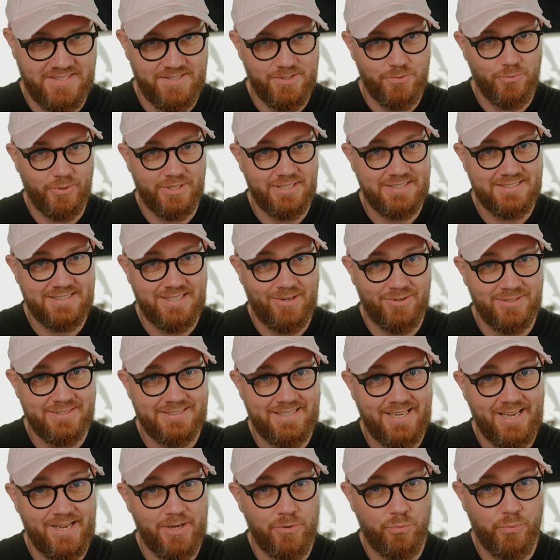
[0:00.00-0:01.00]
is what it
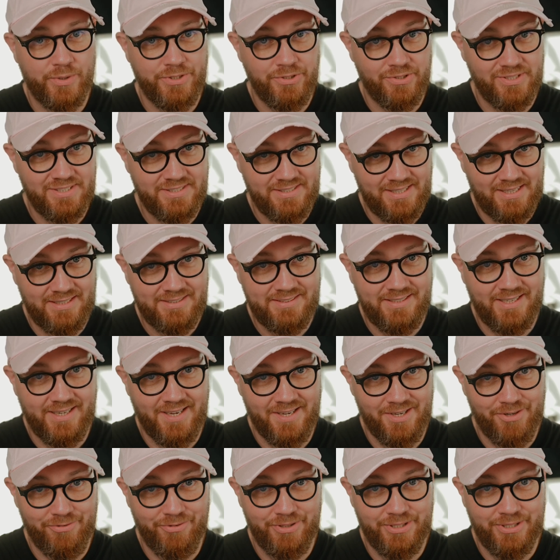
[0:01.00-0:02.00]
sounds like when you start
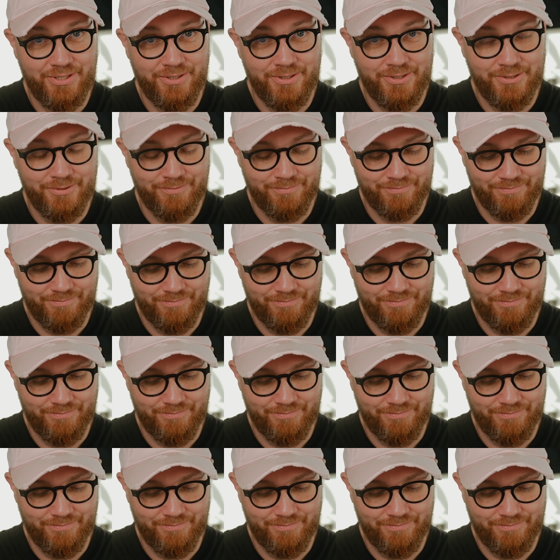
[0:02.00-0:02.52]
taking a video.